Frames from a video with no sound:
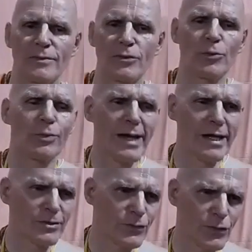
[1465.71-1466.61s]
Your
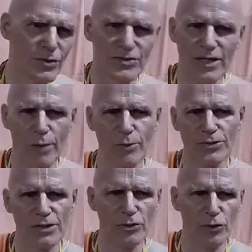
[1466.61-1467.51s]
plans for
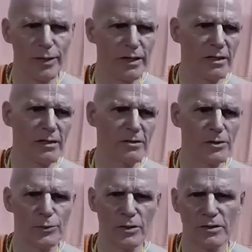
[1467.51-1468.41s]
establishing or making a
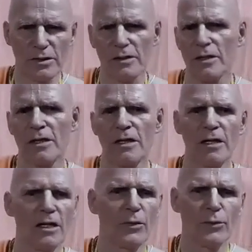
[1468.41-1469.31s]
community
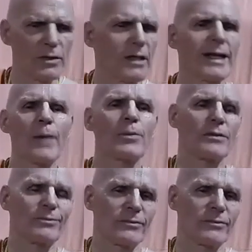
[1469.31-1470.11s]
will not happen.